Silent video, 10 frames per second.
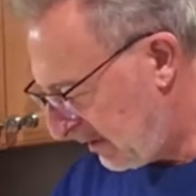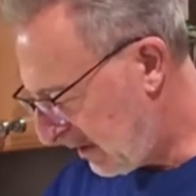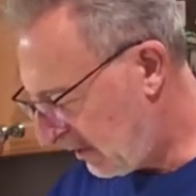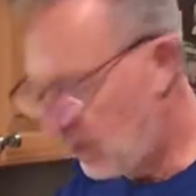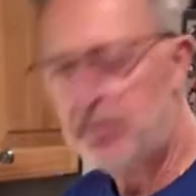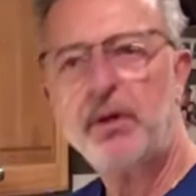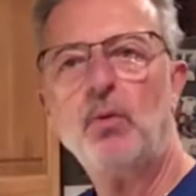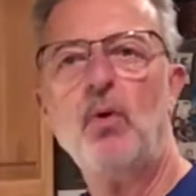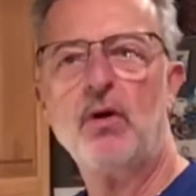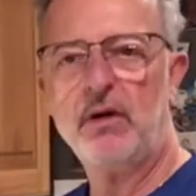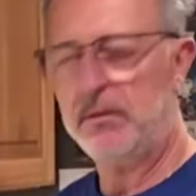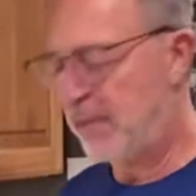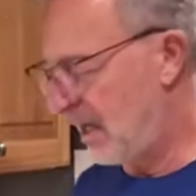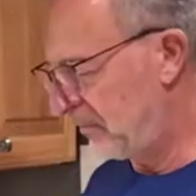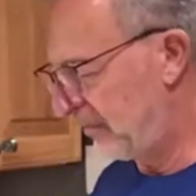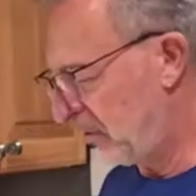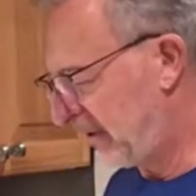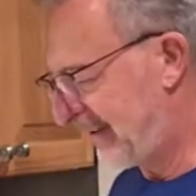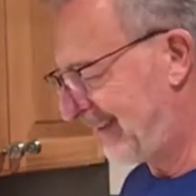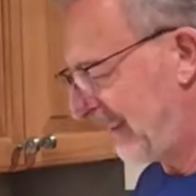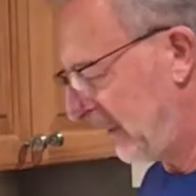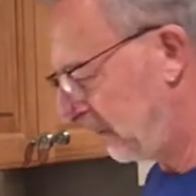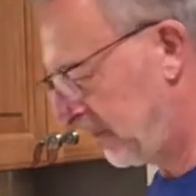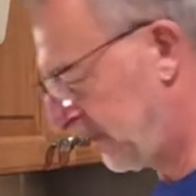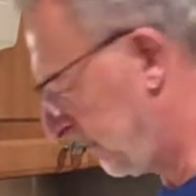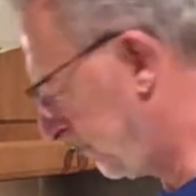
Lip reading: a little bit of water on the bottom so it steams.